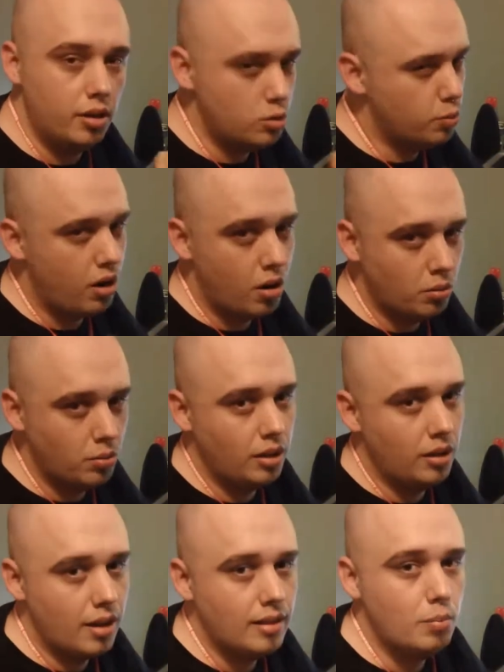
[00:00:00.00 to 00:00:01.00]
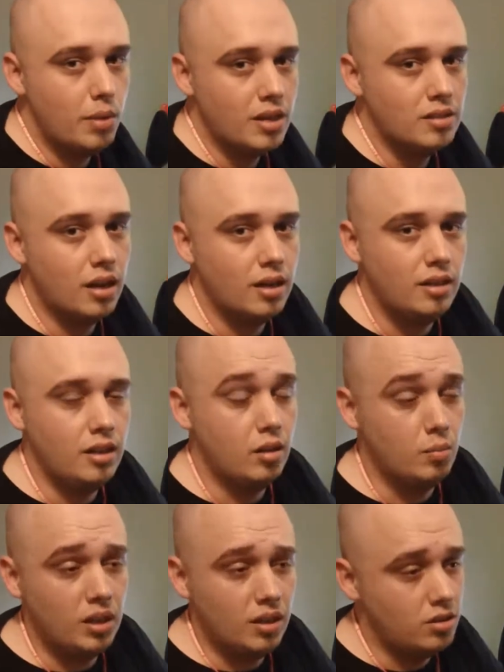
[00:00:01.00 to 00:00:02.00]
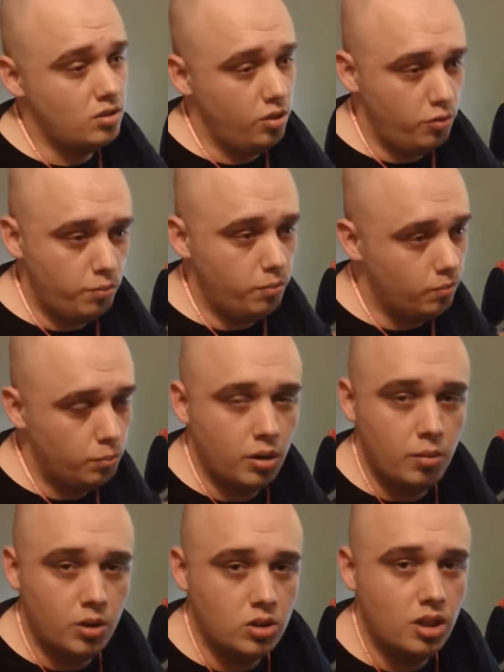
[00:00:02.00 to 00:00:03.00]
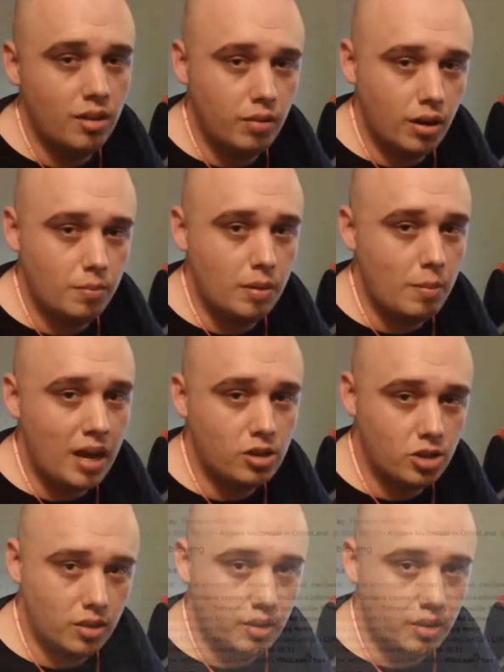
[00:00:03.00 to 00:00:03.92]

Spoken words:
It's probably not the best idea because you've pretty much given up the magic